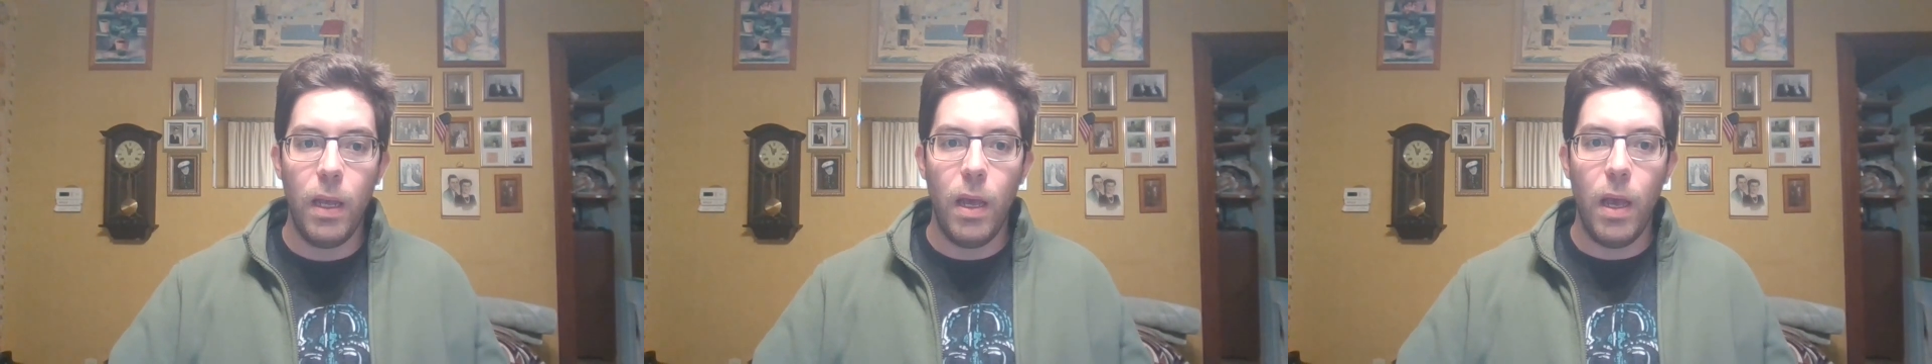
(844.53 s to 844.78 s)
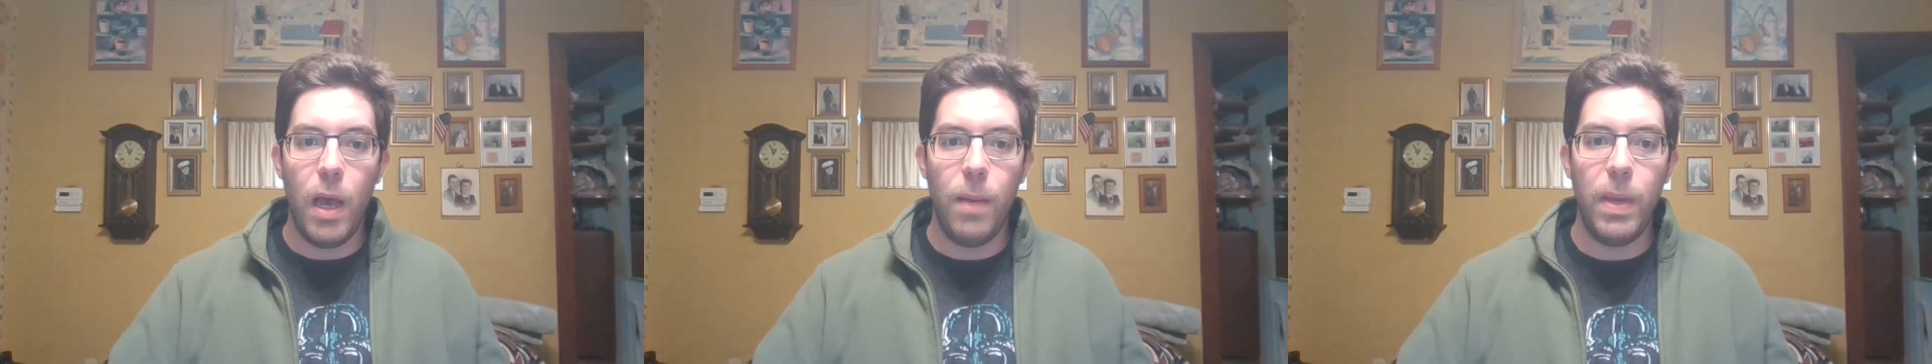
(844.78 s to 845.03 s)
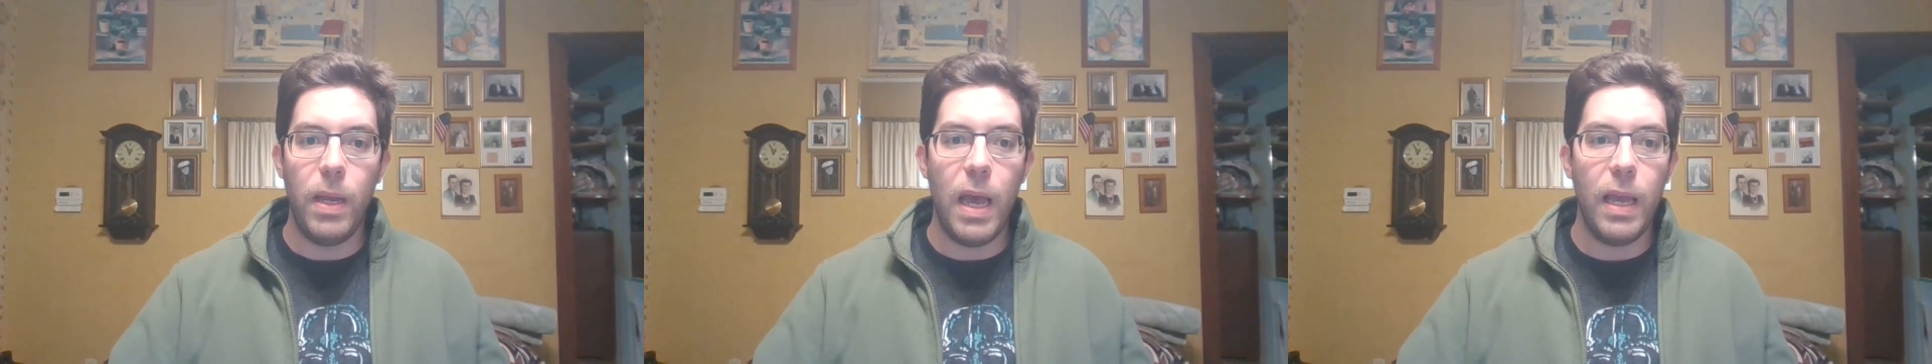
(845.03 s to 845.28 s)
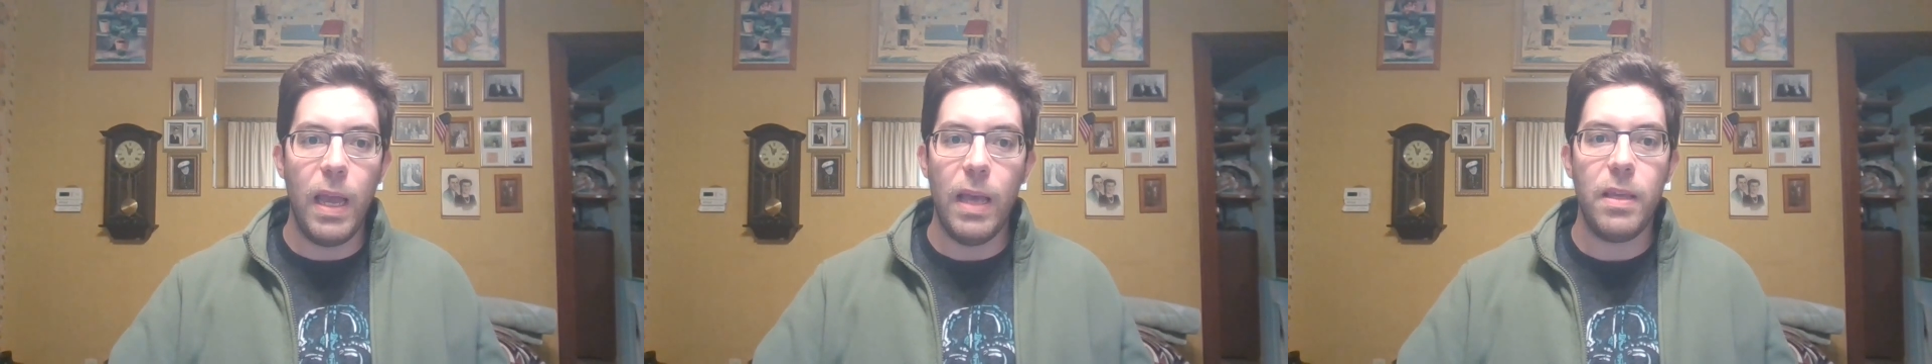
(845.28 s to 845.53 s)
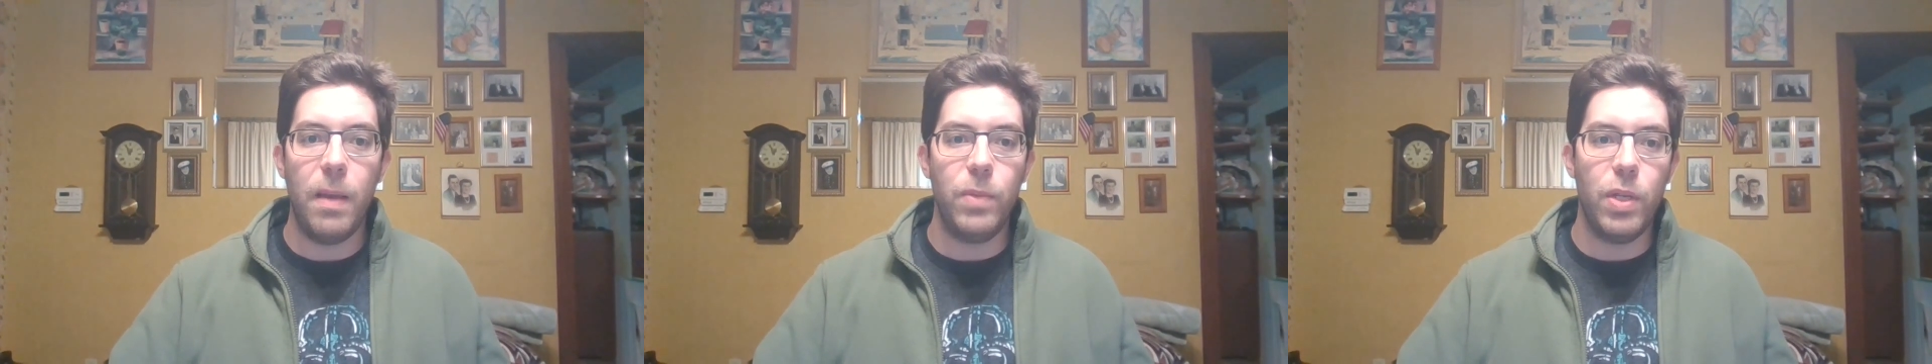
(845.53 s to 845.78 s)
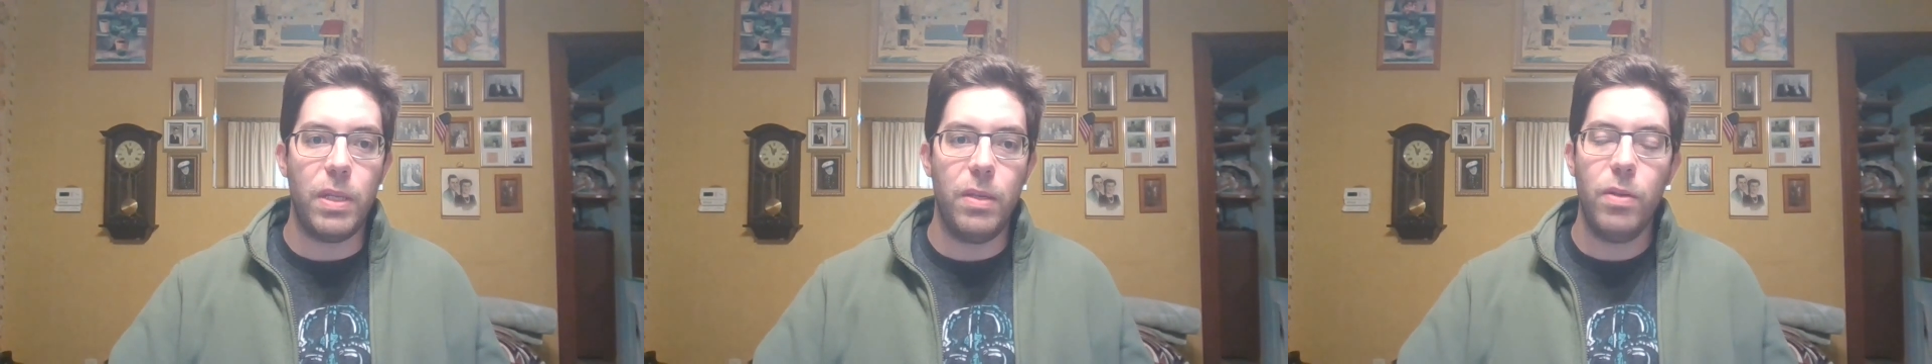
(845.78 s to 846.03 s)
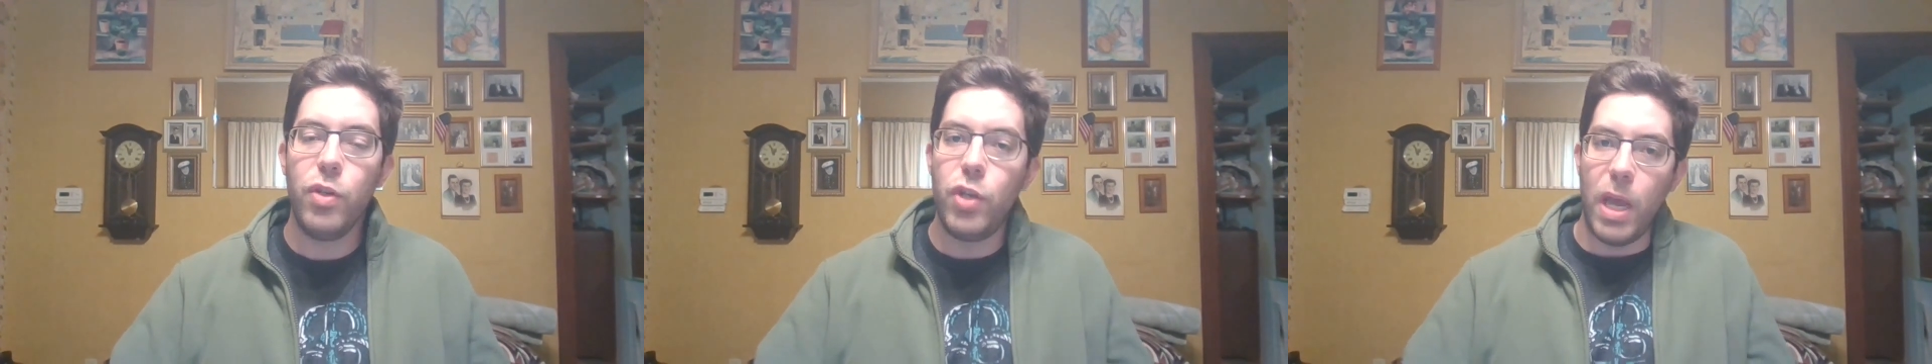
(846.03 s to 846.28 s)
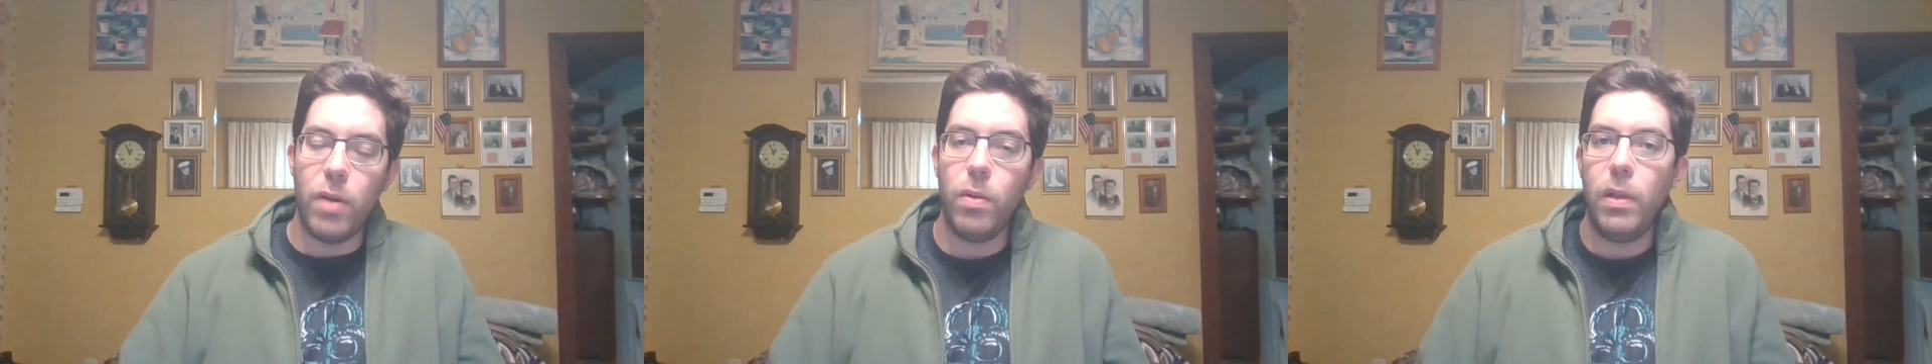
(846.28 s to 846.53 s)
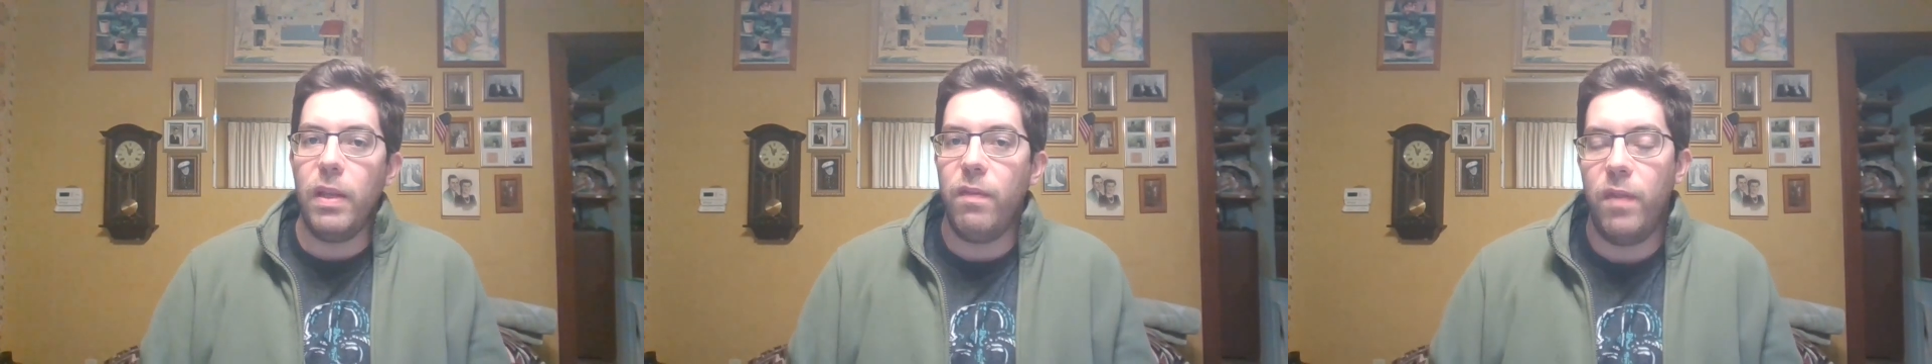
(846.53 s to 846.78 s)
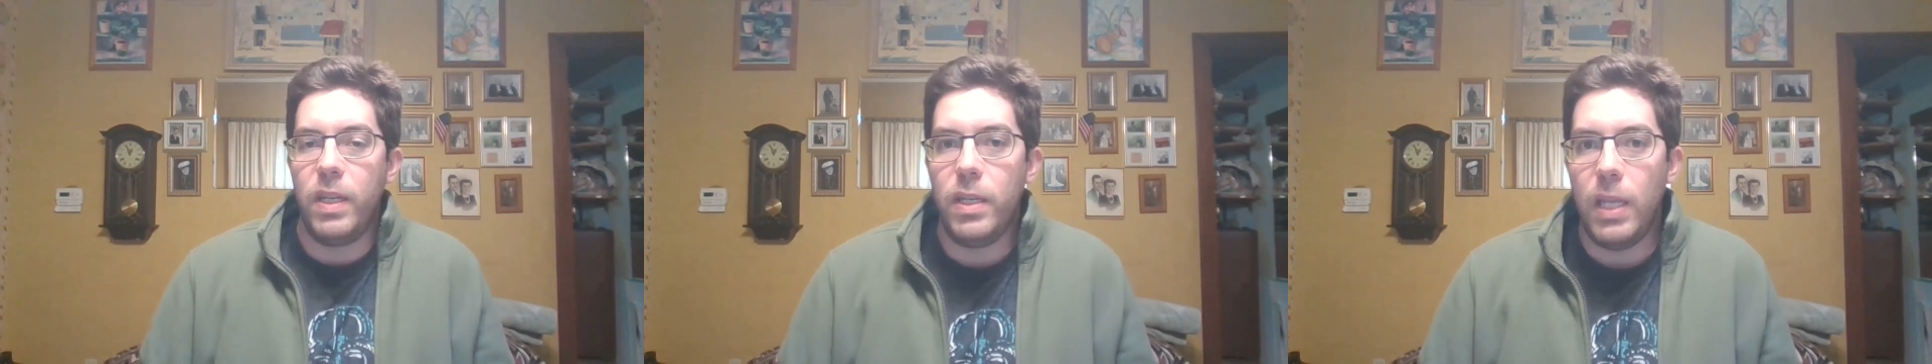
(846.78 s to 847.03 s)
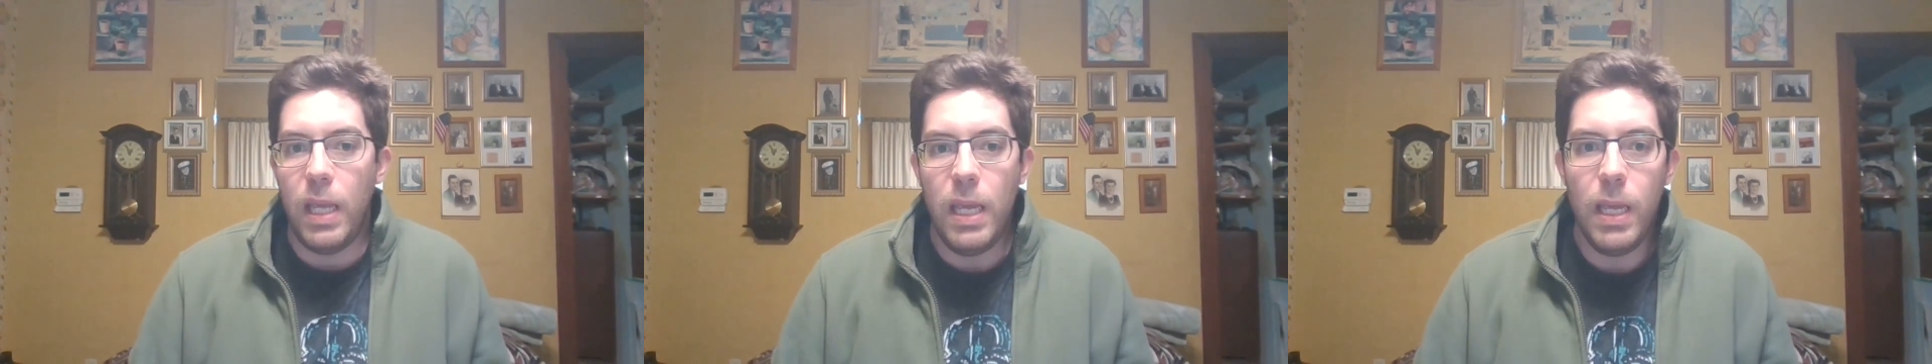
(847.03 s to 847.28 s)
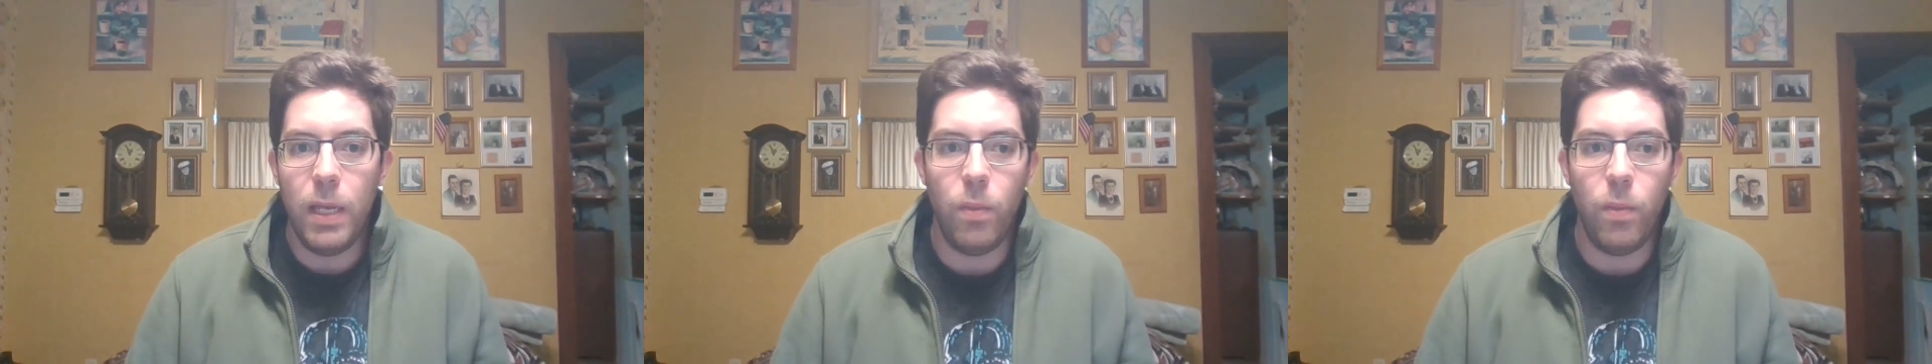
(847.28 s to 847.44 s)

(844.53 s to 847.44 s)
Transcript: I mean, I guess I'm just generally fatigued